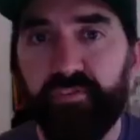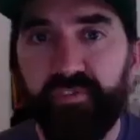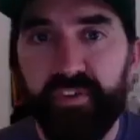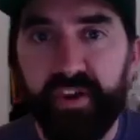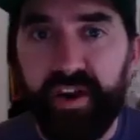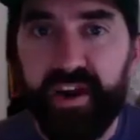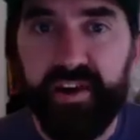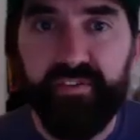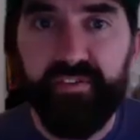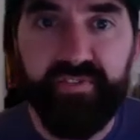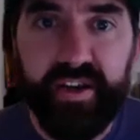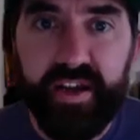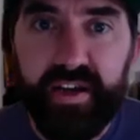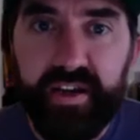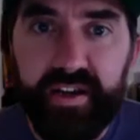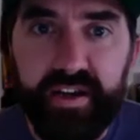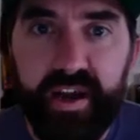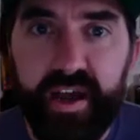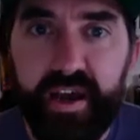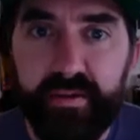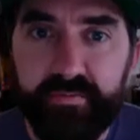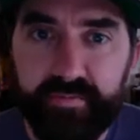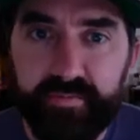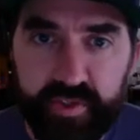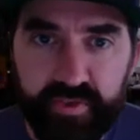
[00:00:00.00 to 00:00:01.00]
and I have
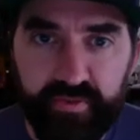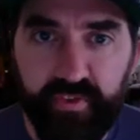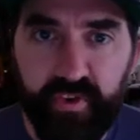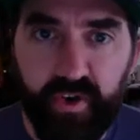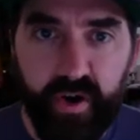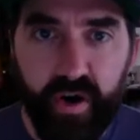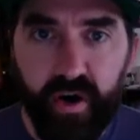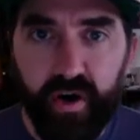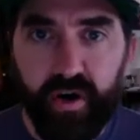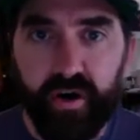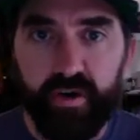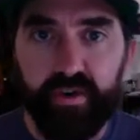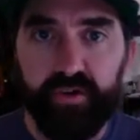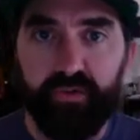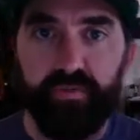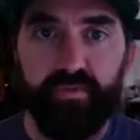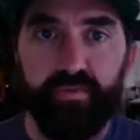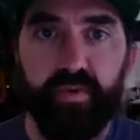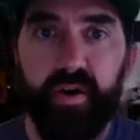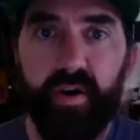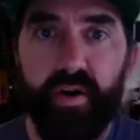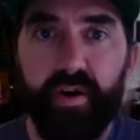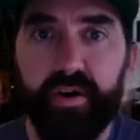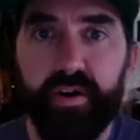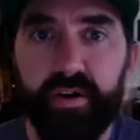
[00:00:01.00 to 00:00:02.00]
nicknames for
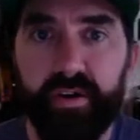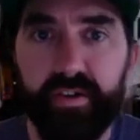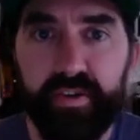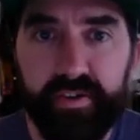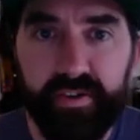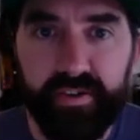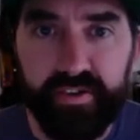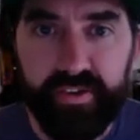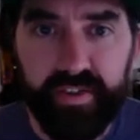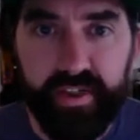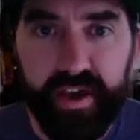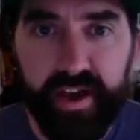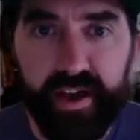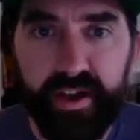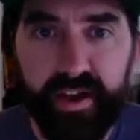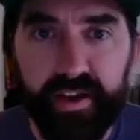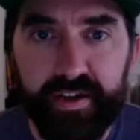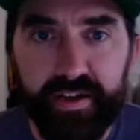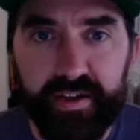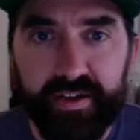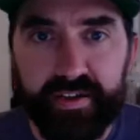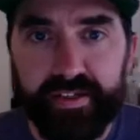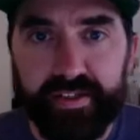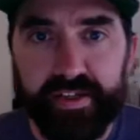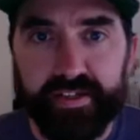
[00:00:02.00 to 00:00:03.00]
our thing,
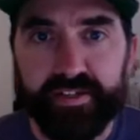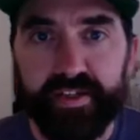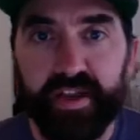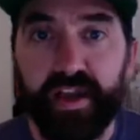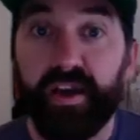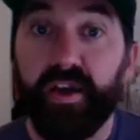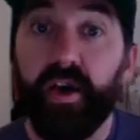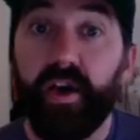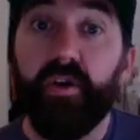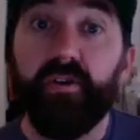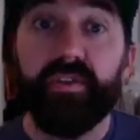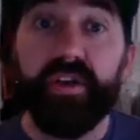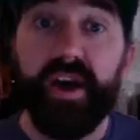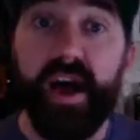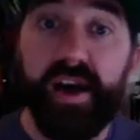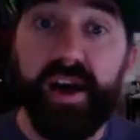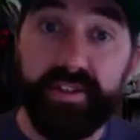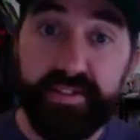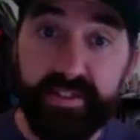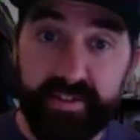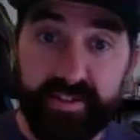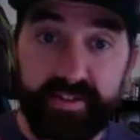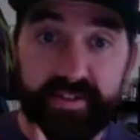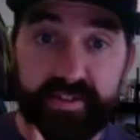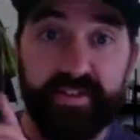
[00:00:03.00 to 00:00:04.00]
because it's like, oh,
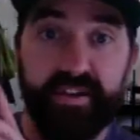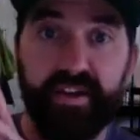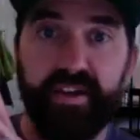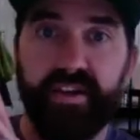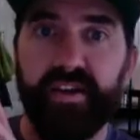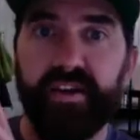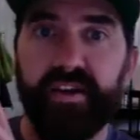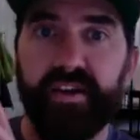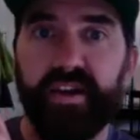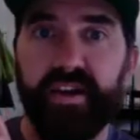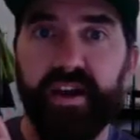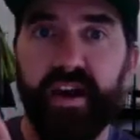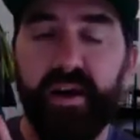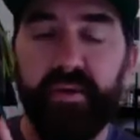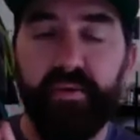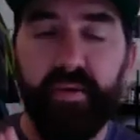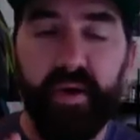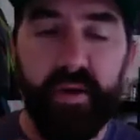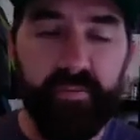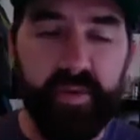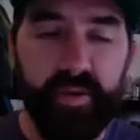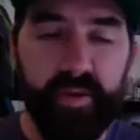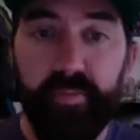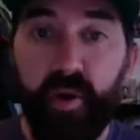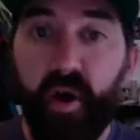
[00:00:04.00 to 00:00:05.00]
I
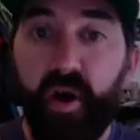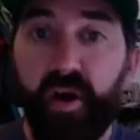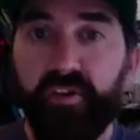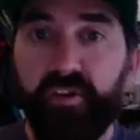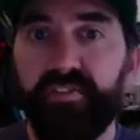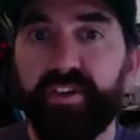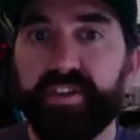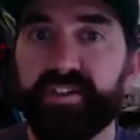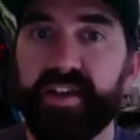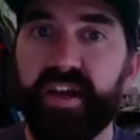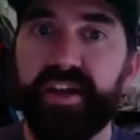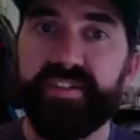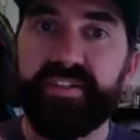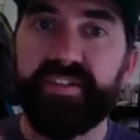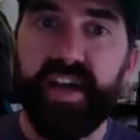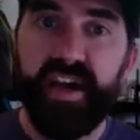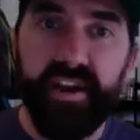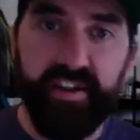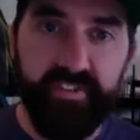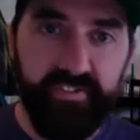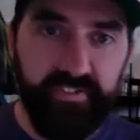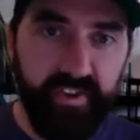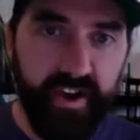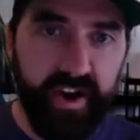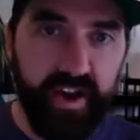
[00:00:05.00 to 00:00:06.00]
mean, part of it's
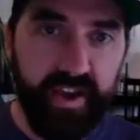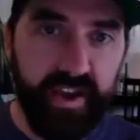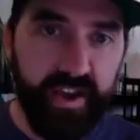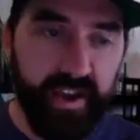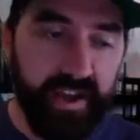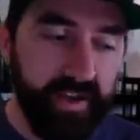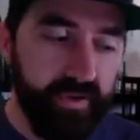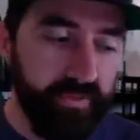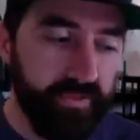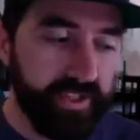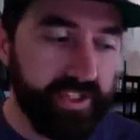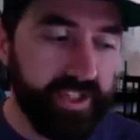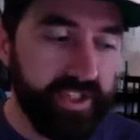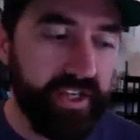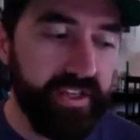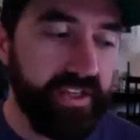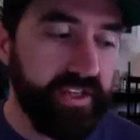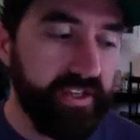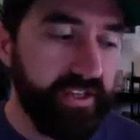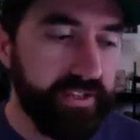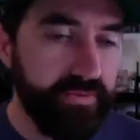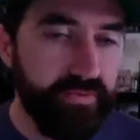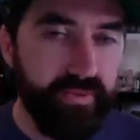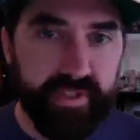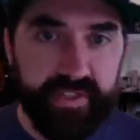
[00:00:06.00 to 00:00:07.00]
identifying it, which I
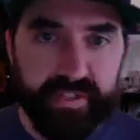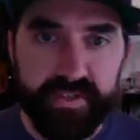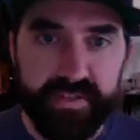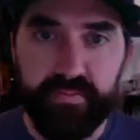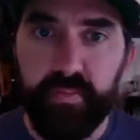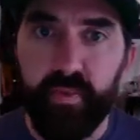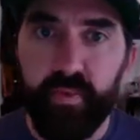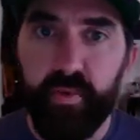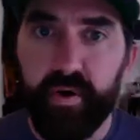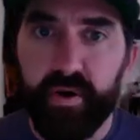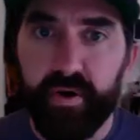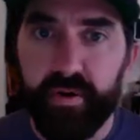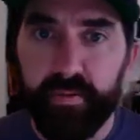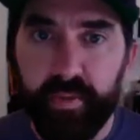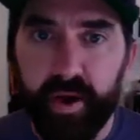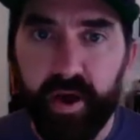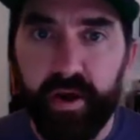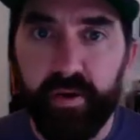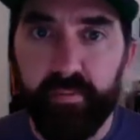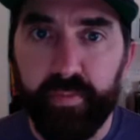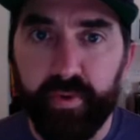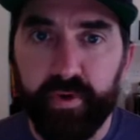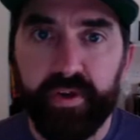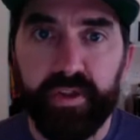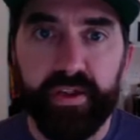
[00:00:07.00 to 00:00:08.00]
think is what's important about a
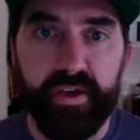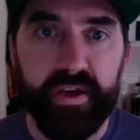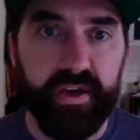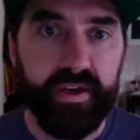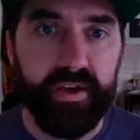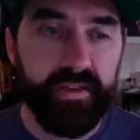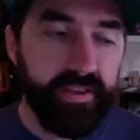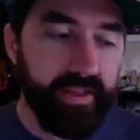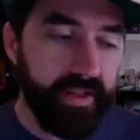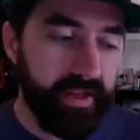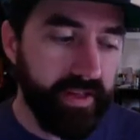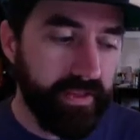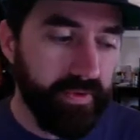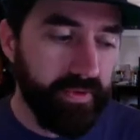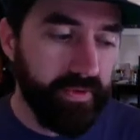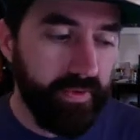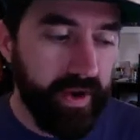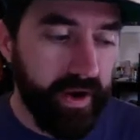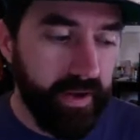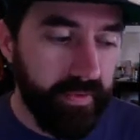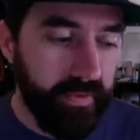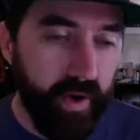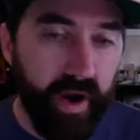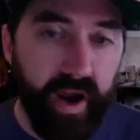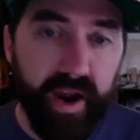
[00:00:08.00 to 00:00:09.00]
book like the
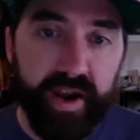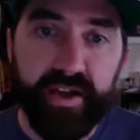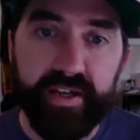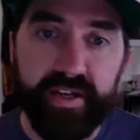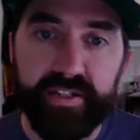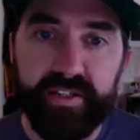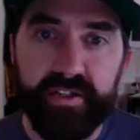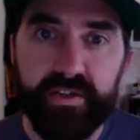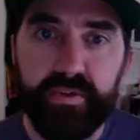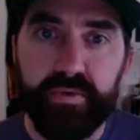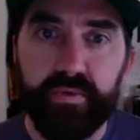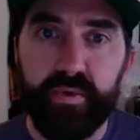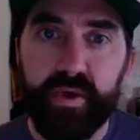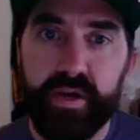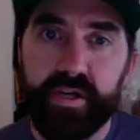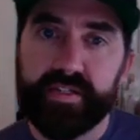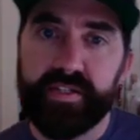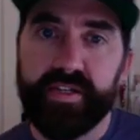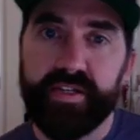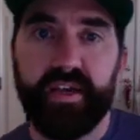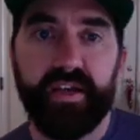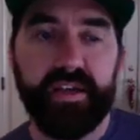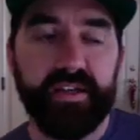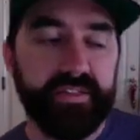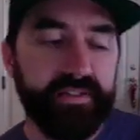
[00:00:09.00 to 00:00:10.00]
one I'm writing too, where it's
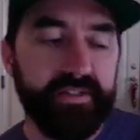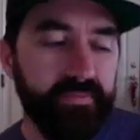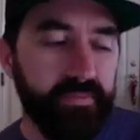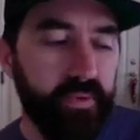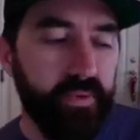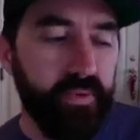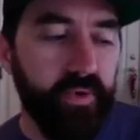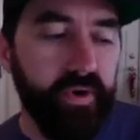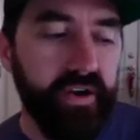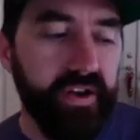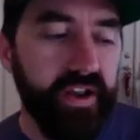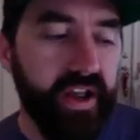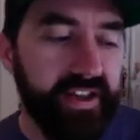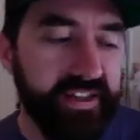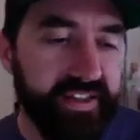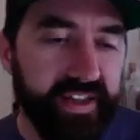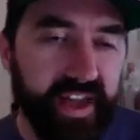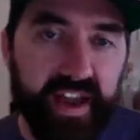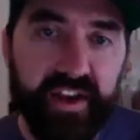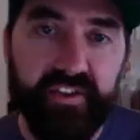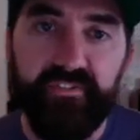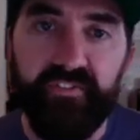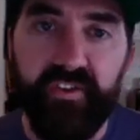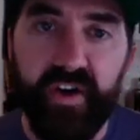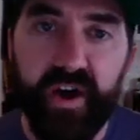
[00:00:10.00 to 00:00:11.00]
like, it's important to
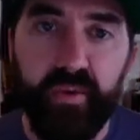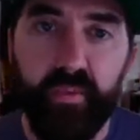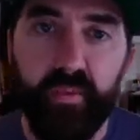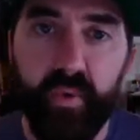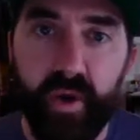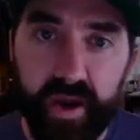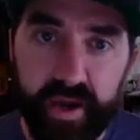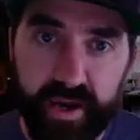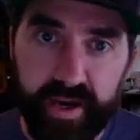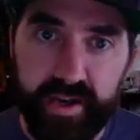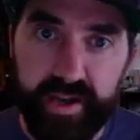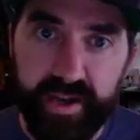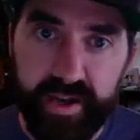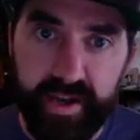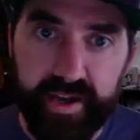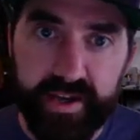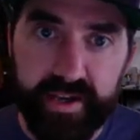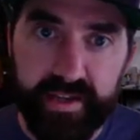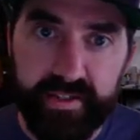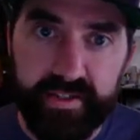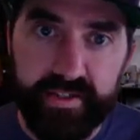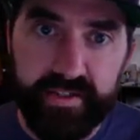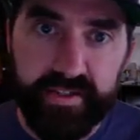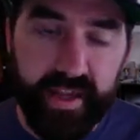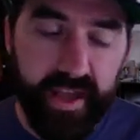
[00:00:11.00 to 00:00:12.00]
identify what it
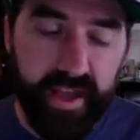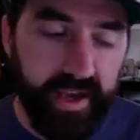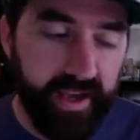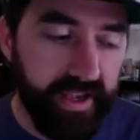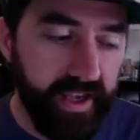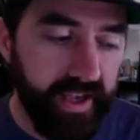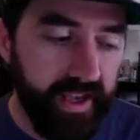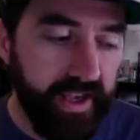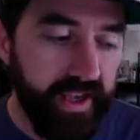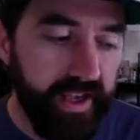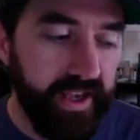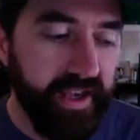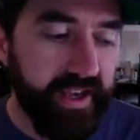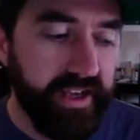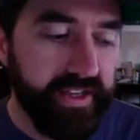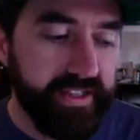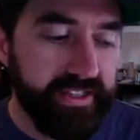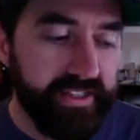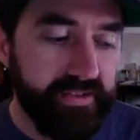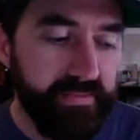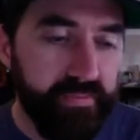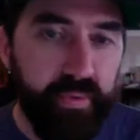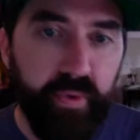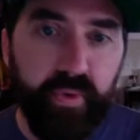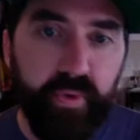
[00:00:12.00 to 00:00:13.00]
is. Like,
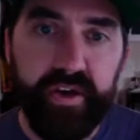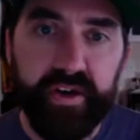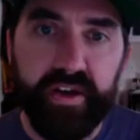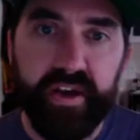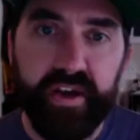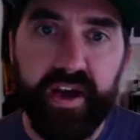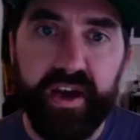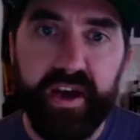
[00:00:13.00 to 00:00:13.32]
it's important